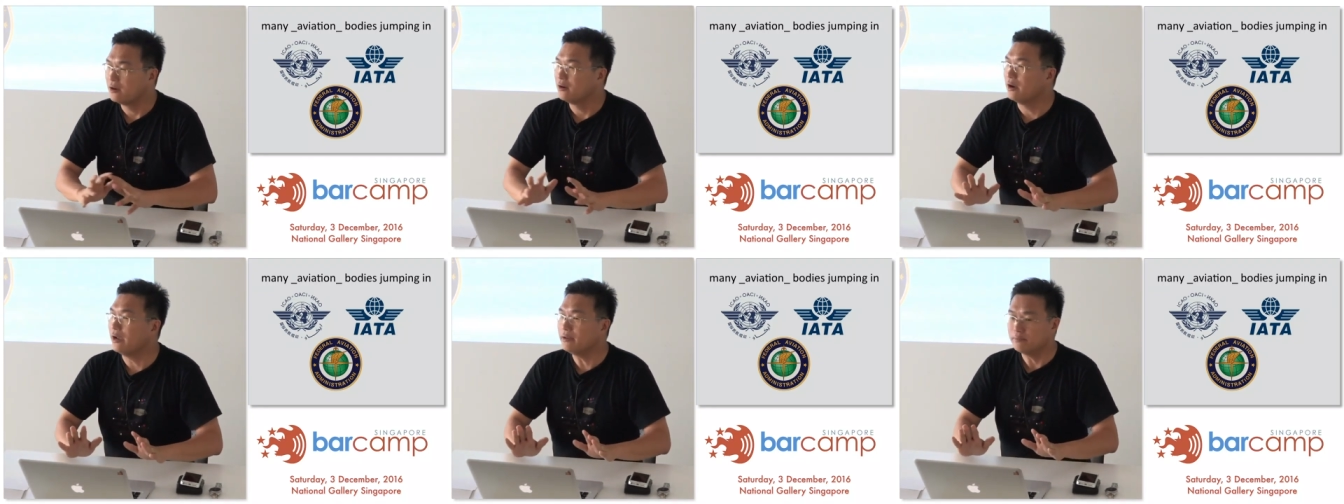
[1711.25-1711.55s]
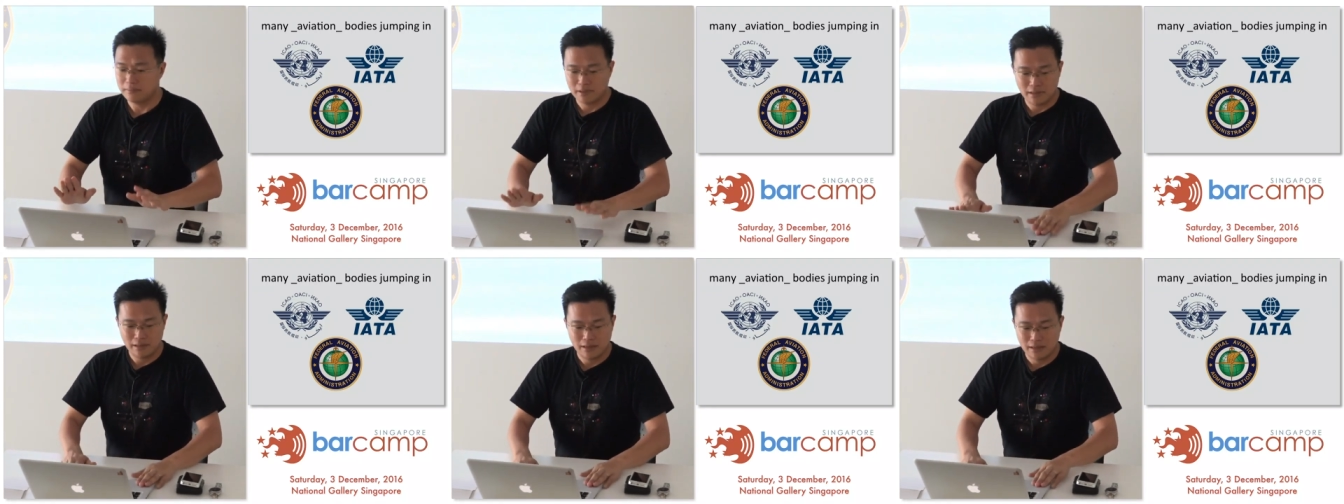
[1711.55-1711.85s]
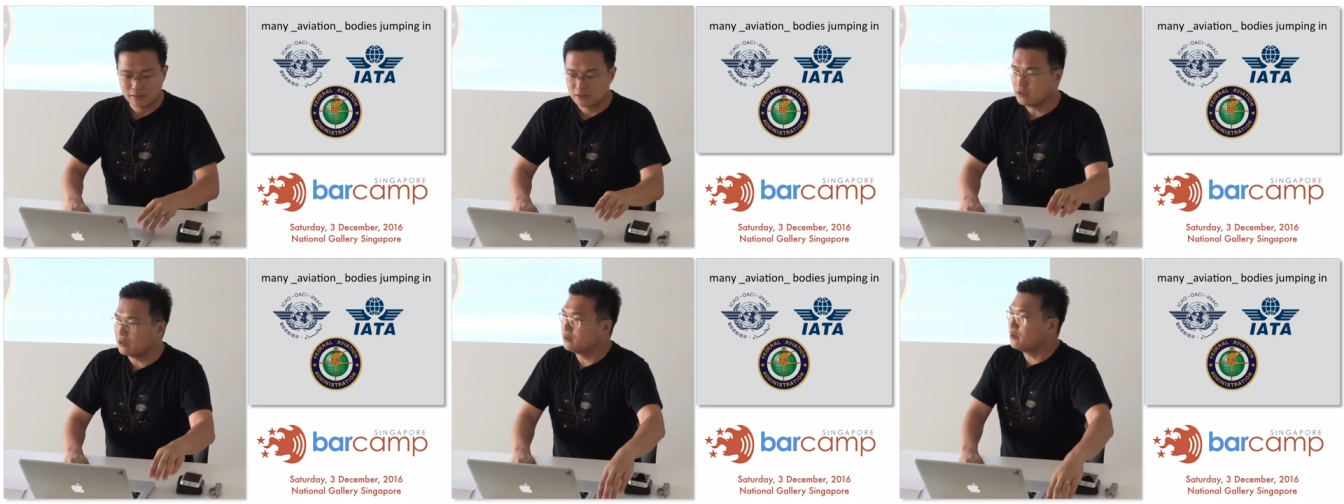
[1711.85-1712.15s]
Right?
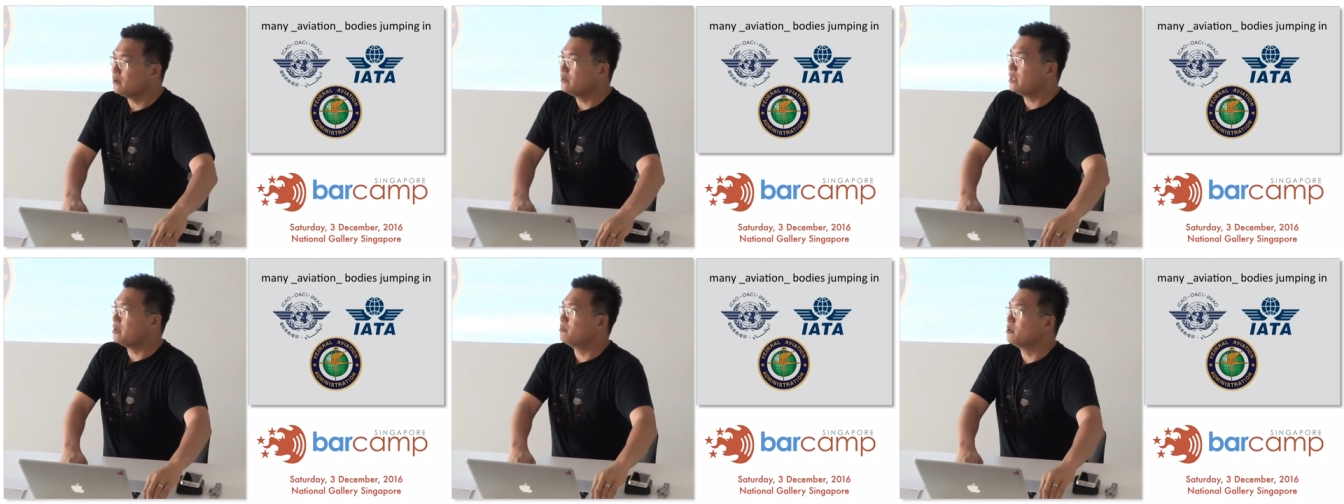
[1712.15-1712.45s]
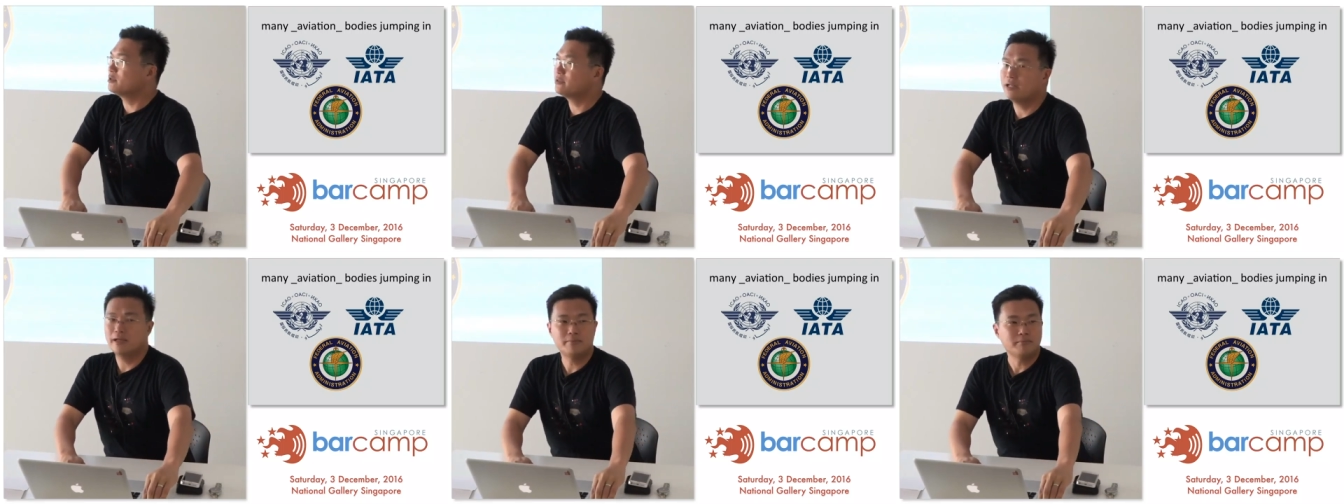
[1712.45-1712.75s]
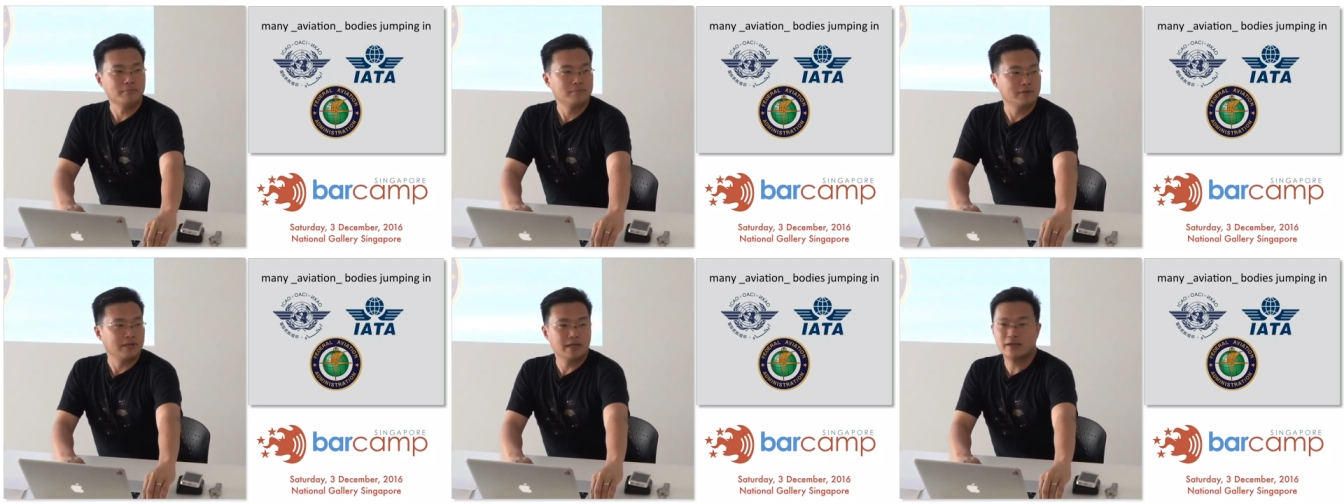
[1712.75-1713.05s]
So I'm going to take more
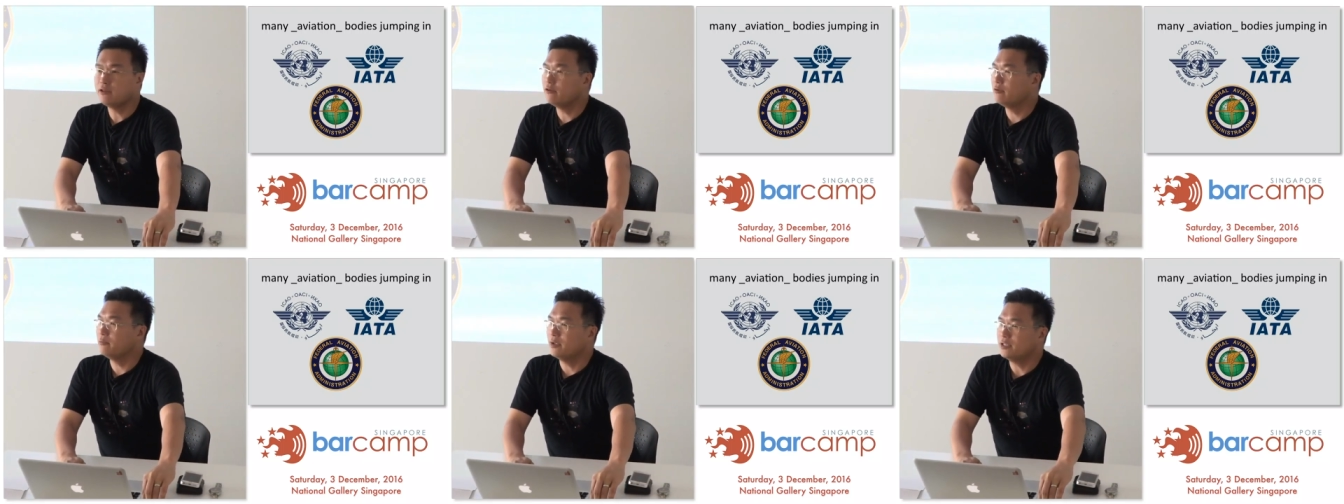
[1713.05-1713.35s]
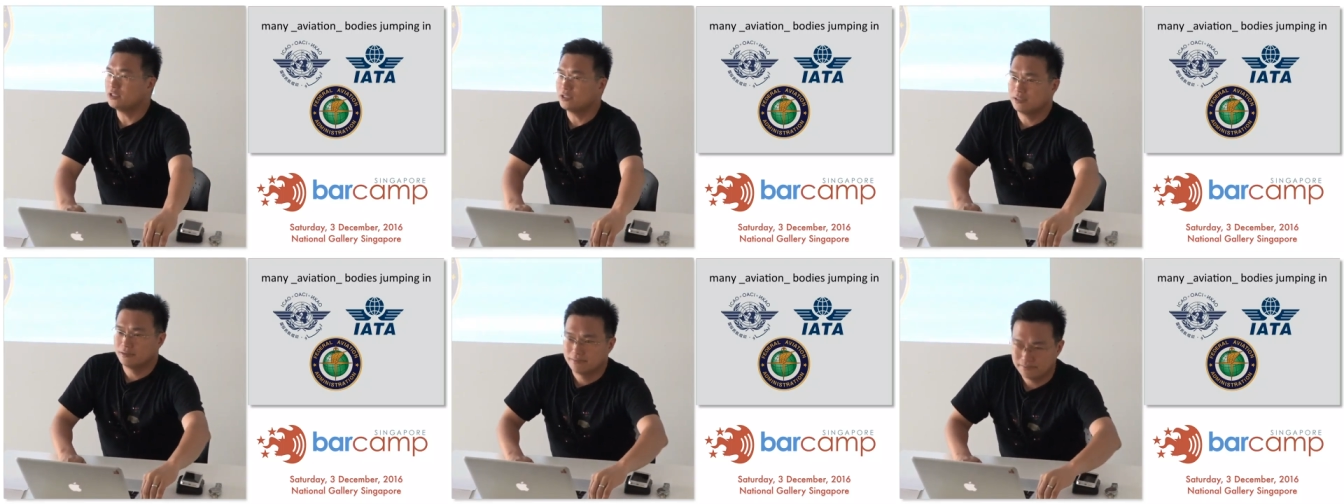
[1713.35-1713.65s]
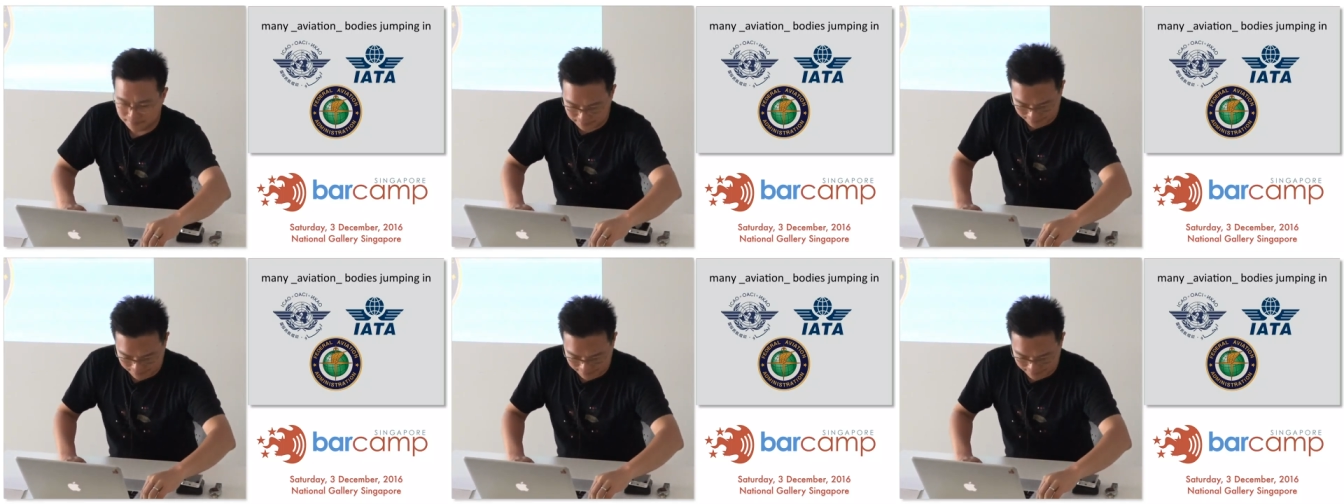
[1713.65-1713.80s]
time. Thank you very much.